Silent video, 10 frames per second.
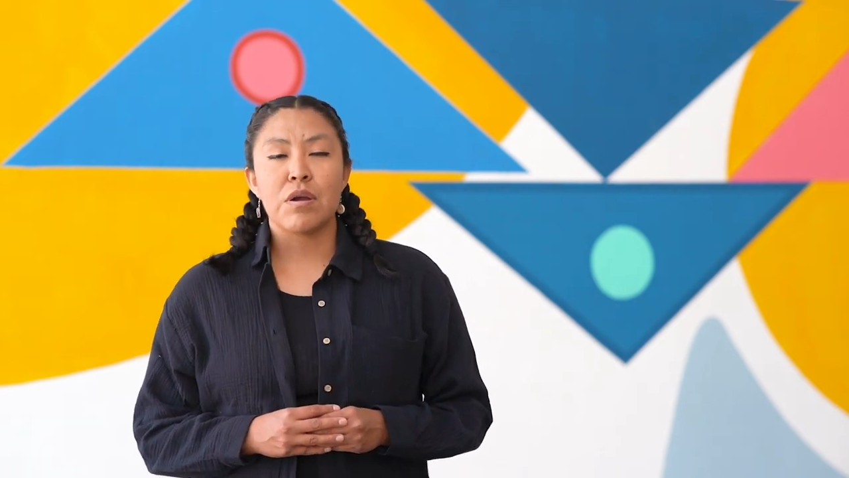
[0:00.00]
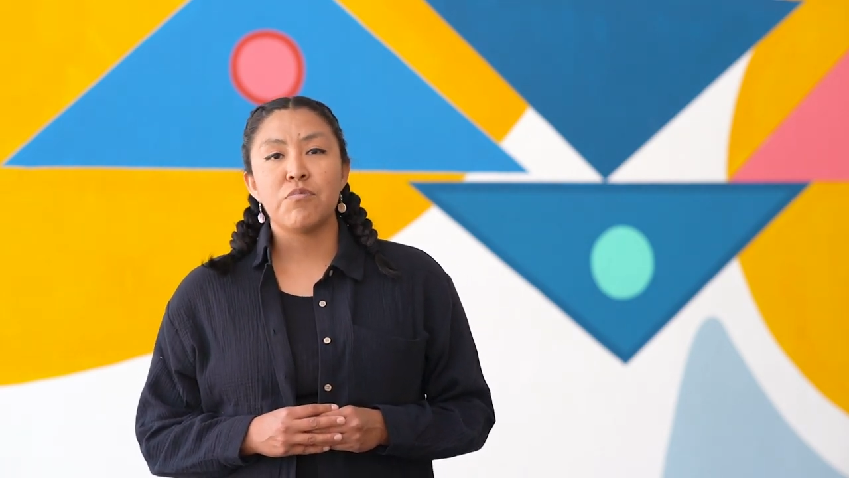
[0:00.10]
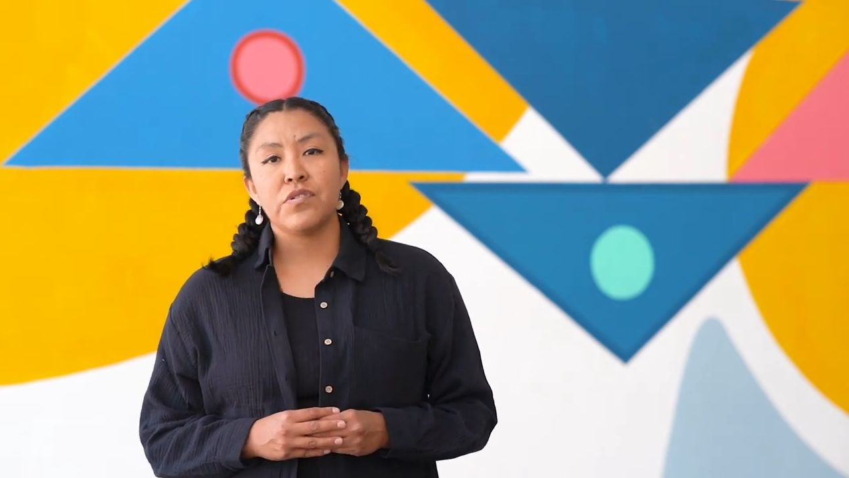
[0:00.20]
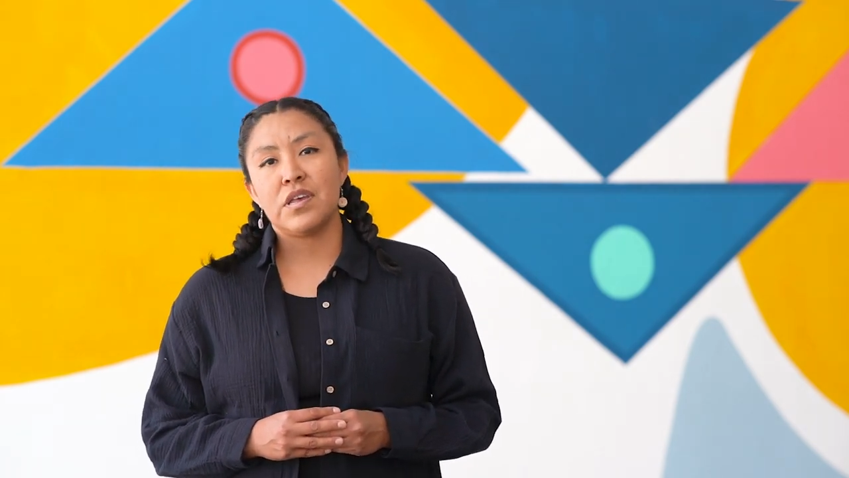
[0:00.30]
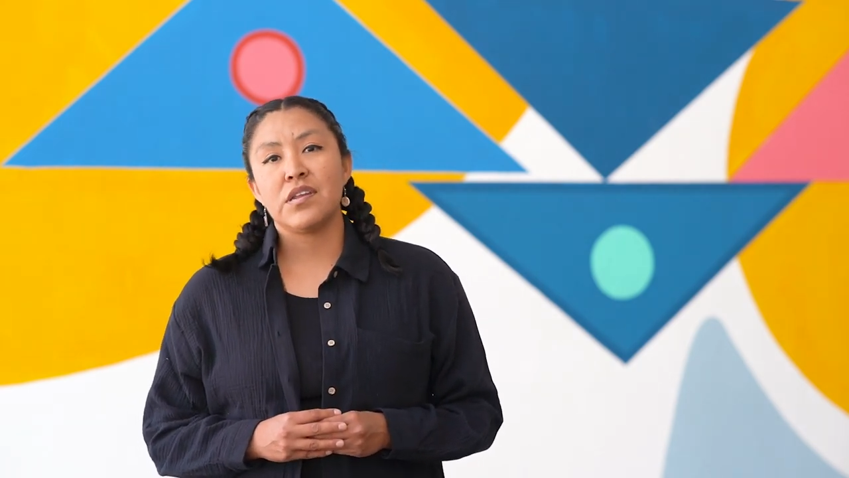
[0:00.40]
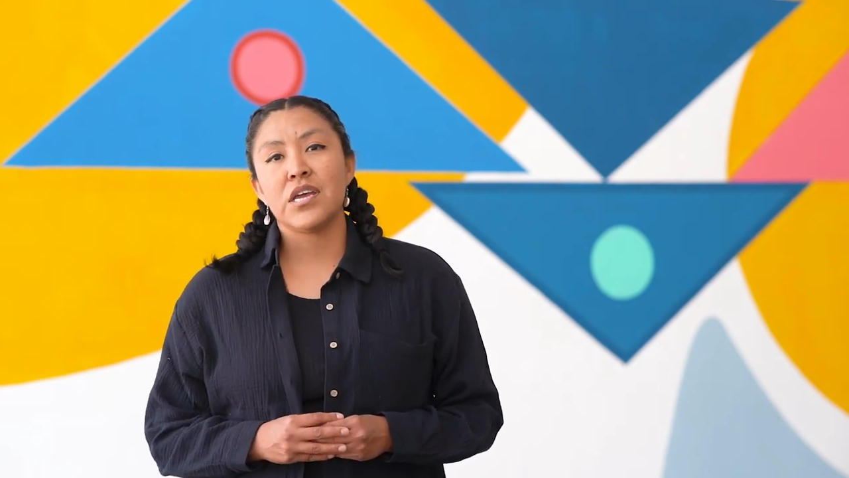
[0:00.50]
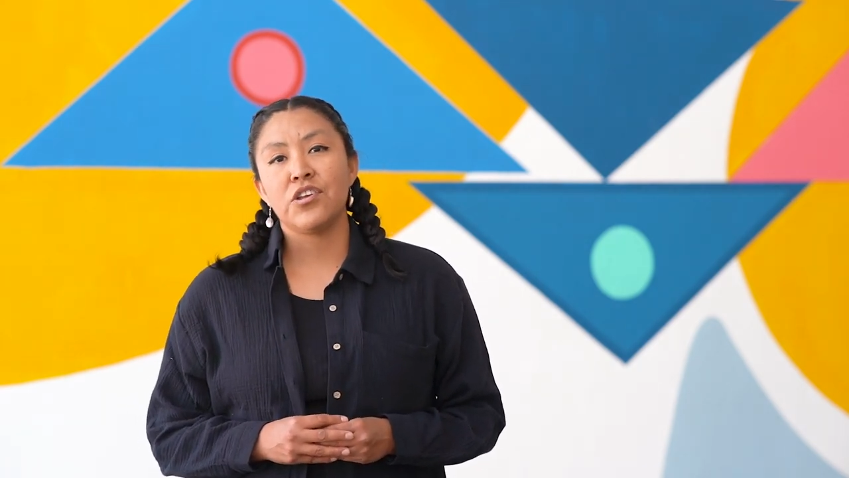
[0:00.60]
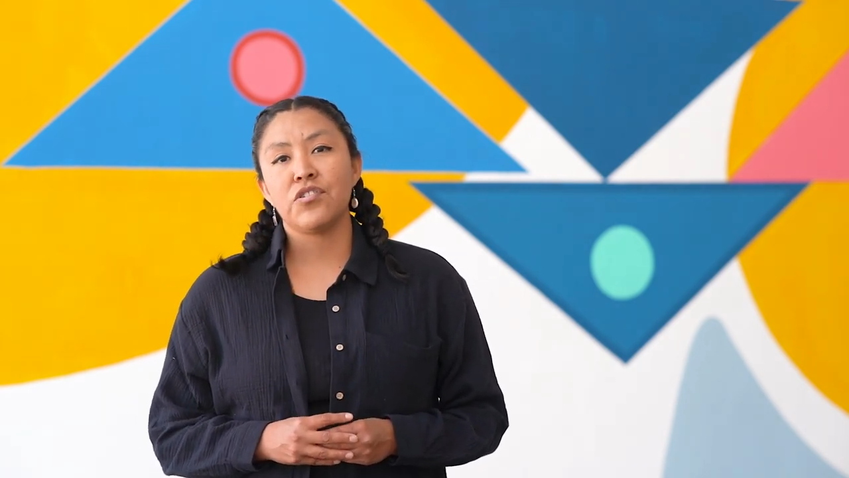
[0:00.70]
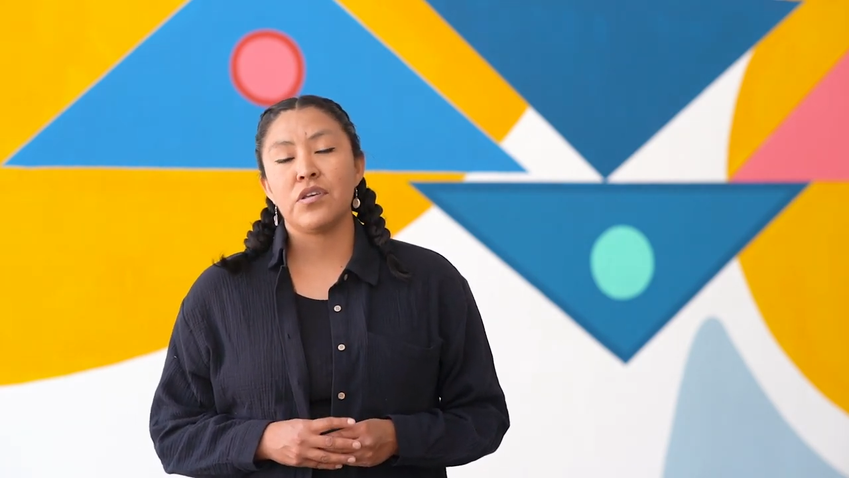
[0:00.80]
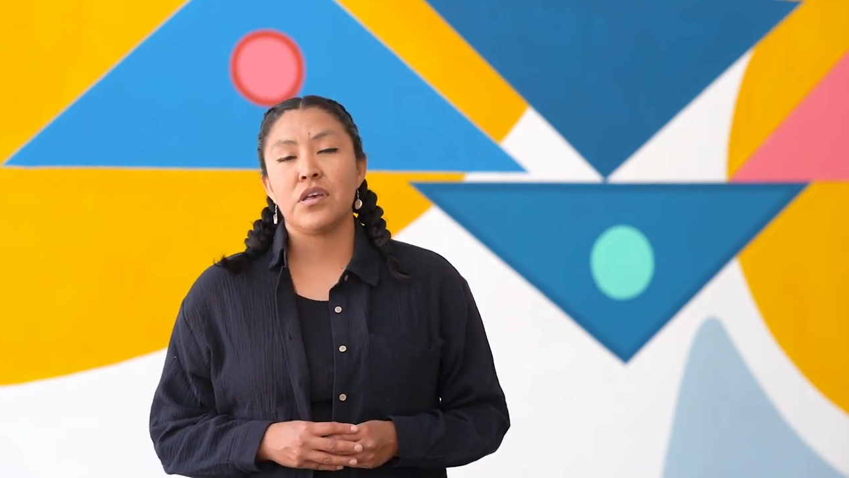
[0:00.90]

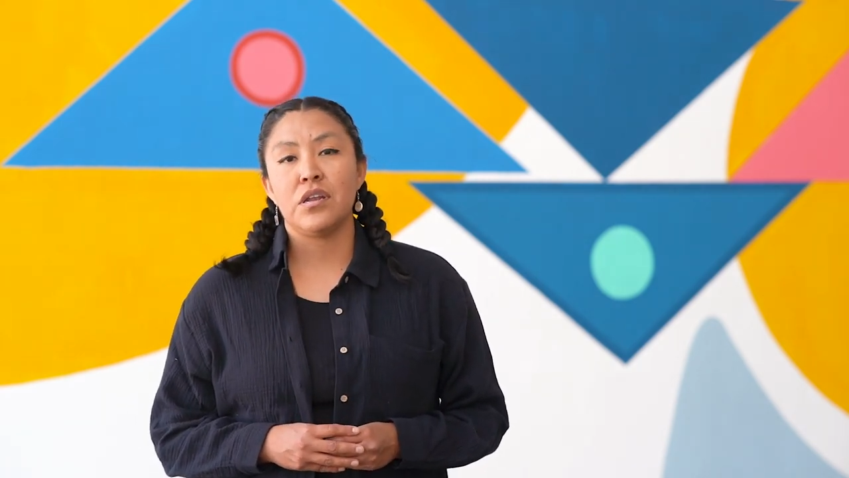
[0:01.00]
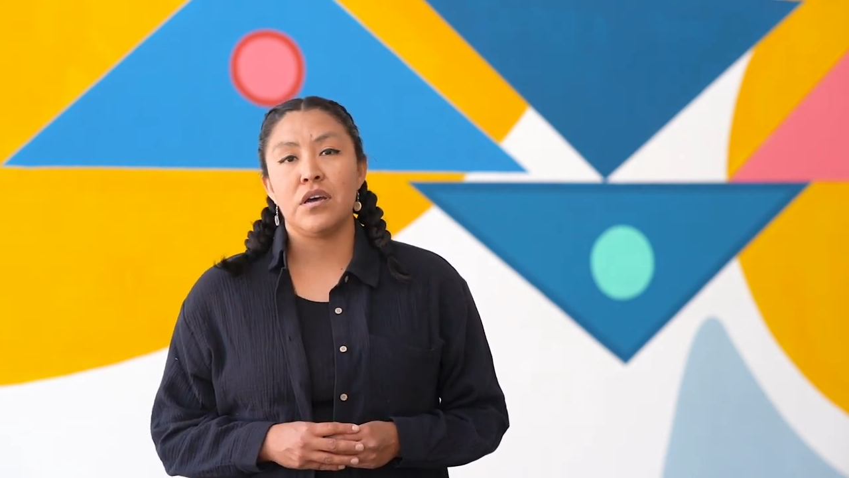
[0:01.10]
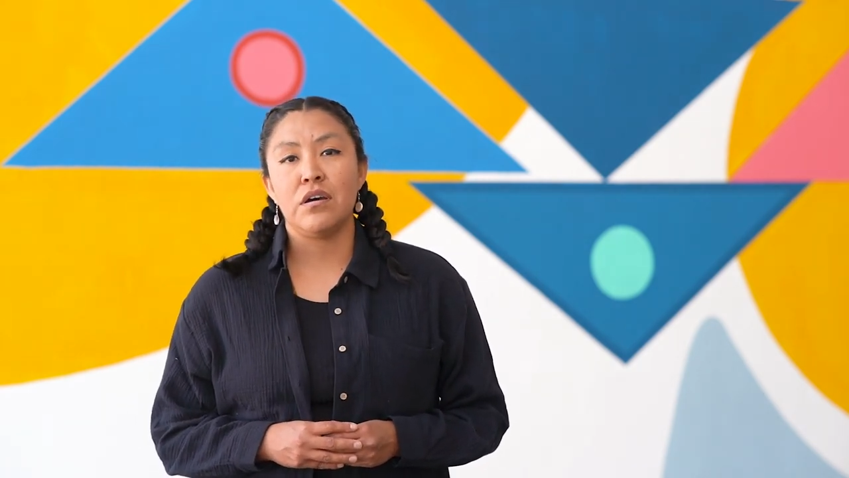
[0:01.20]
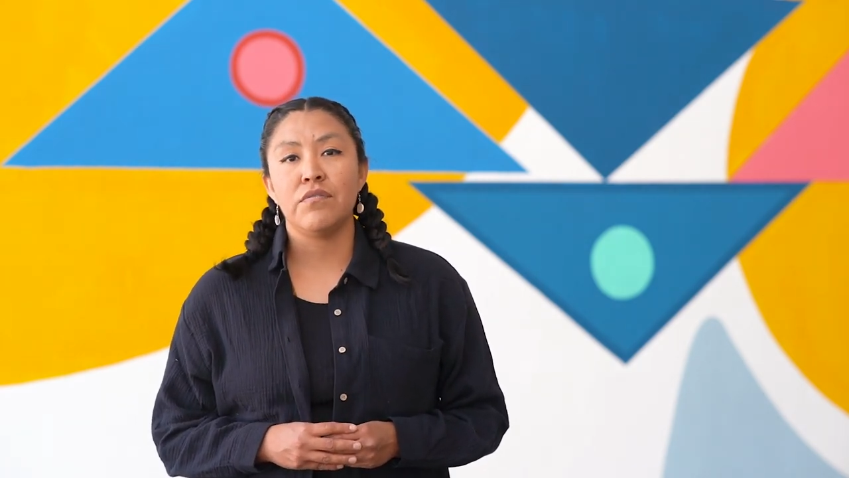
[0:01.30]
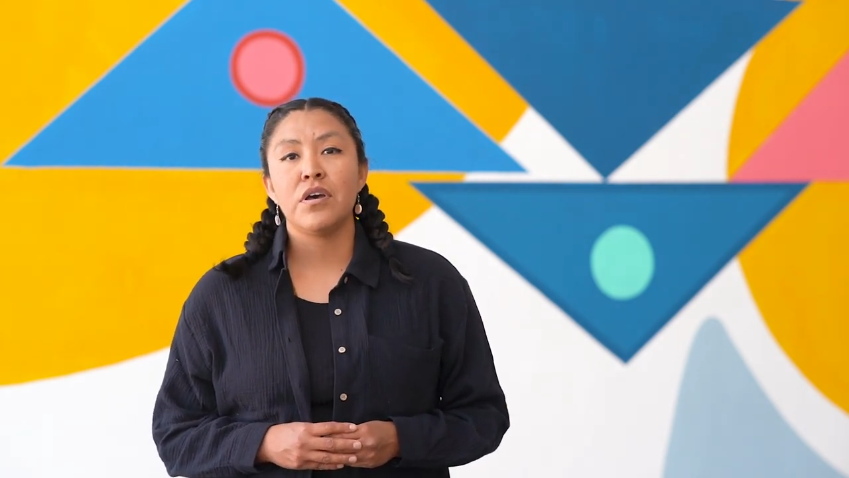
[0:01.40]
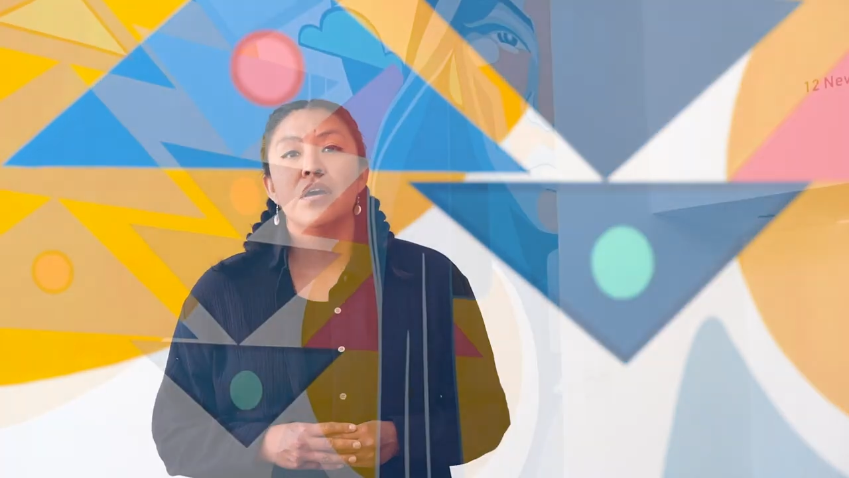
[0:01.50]
representation of